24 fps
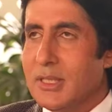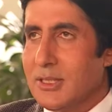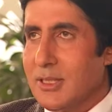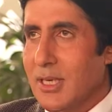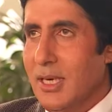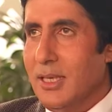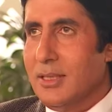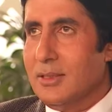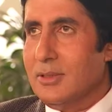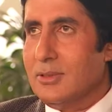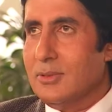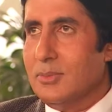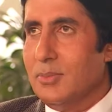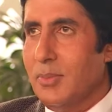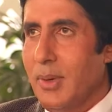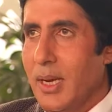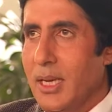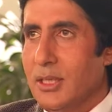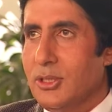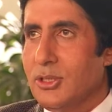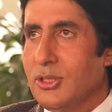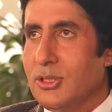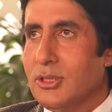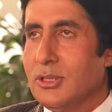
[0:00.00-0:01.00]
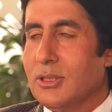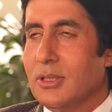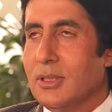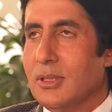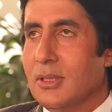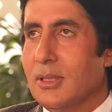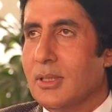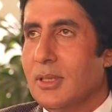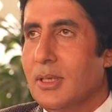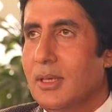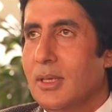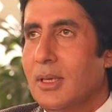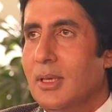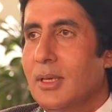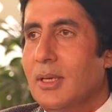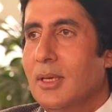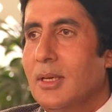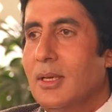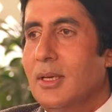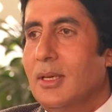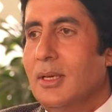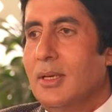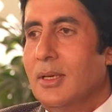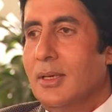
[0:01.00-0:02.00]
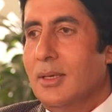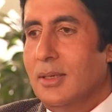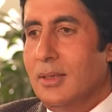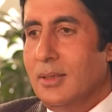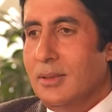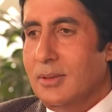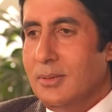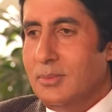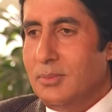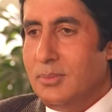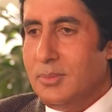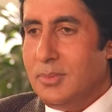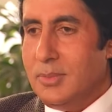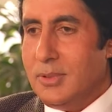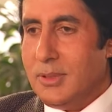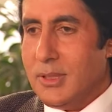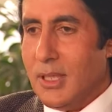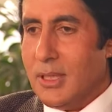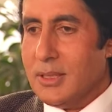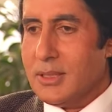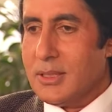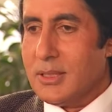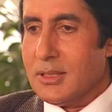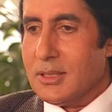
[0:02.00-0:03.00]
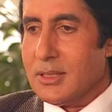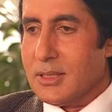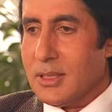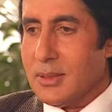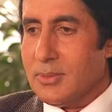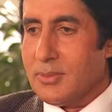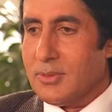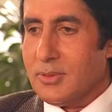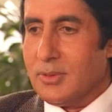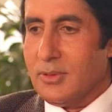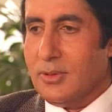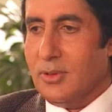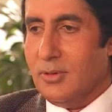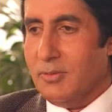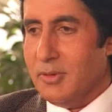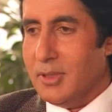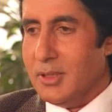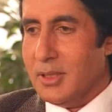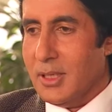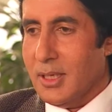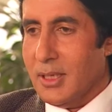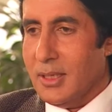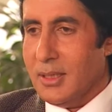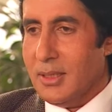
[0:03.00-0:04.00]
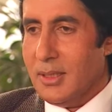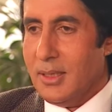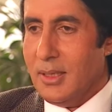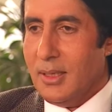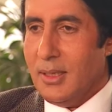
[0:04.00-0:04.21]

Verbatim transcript: trying to match uh, uh, dancing steps with Govinda